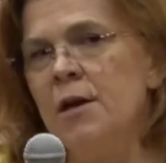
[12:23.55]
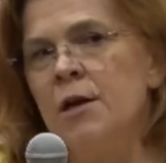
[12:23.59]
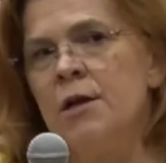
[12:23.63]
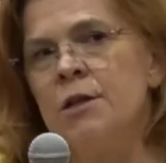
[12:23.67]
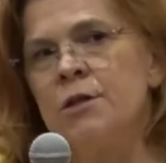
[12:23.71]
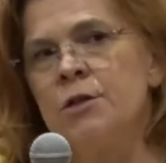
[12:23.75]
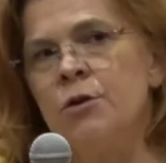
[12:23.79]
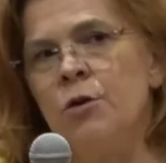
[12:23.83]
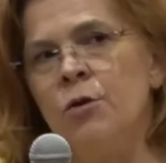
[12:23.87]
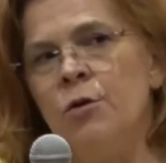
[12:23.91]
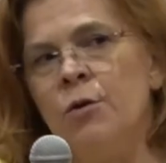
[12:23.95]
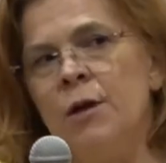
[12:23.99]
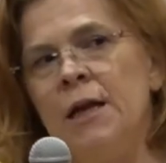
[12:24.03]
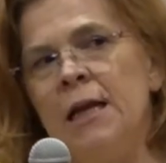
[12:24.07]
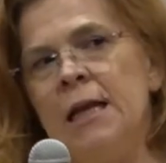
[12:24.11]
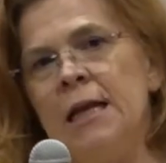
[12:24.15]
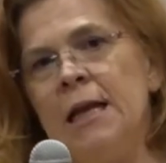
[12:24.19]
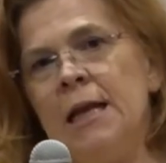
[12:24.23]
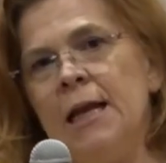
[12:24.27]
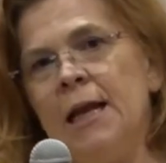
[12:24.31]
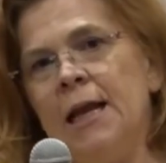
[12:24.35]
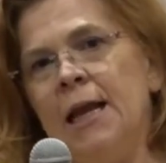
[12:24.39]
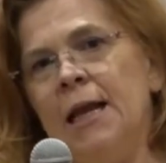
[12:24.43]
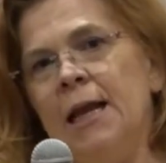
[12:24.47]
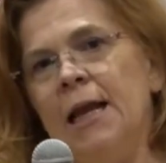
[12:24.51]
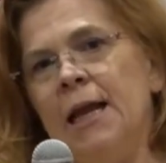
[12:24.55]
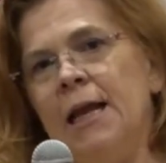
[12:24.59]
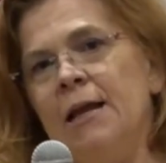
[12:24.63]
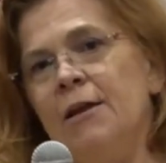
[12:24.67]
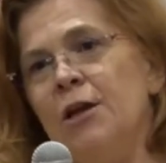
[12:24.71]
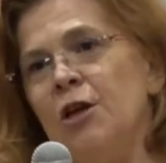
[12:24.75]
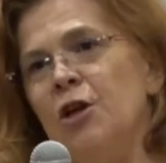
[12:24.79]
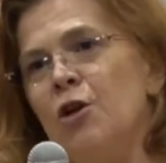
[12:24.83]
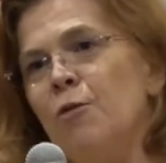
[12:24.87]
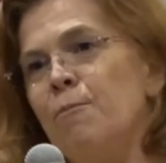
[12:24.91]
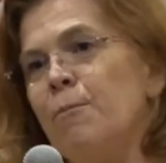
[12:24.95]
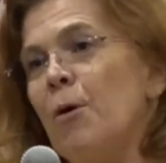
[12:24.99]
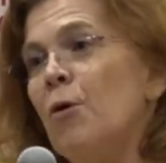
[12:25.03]
So
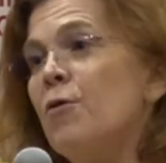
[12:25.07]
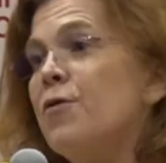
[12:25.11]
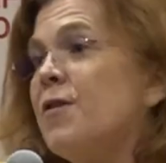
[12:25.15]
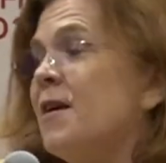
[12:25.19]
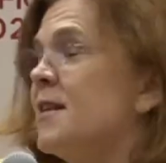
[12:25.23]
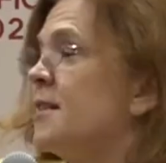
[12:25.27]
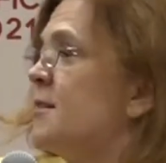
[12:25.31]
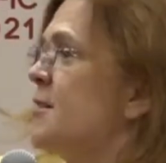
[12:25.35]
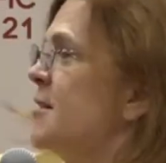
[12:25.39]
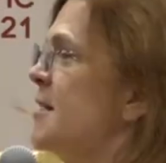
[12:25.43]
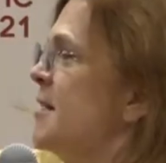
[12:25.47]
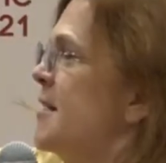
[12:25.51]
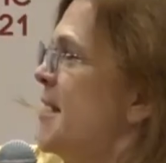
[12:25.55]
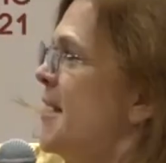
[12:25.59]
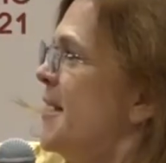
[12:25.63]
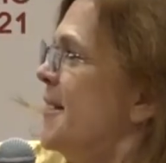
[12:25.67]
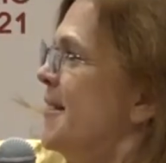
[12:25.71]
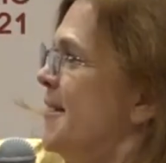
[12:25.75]
in, both as in